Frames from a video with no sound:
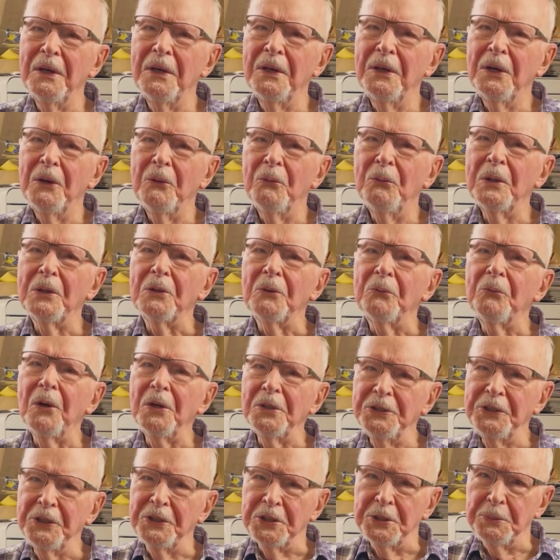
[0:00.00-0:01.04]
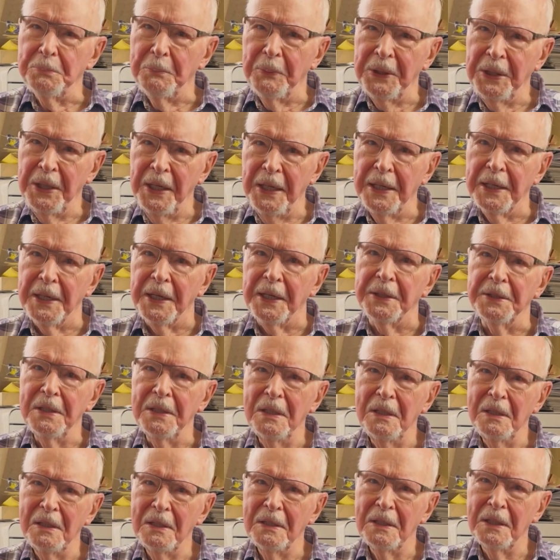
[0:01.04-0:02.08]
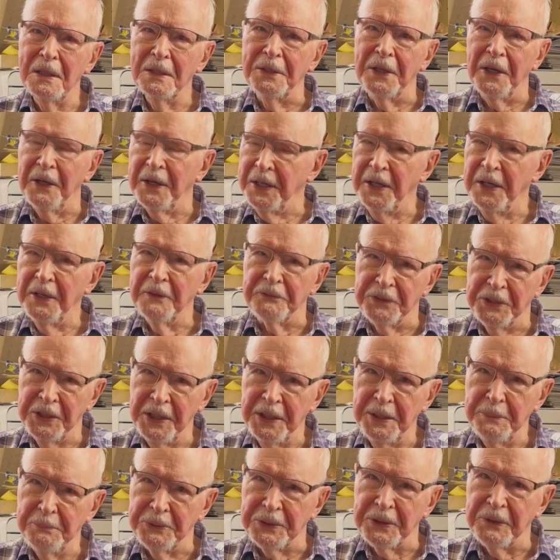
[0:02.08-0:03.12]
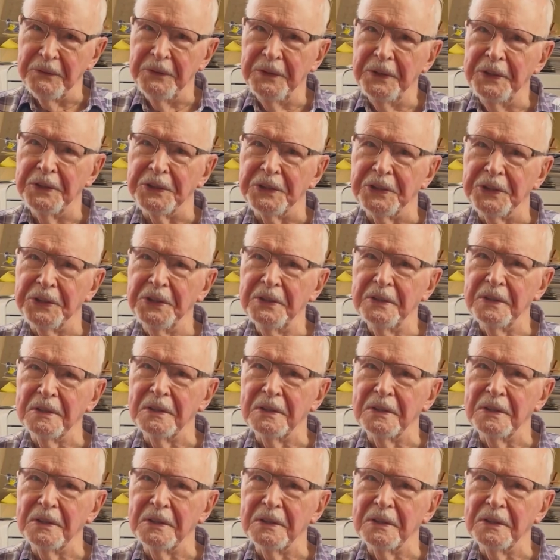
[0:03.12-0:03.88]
Well, Rogers began, and I have tapes of his still, of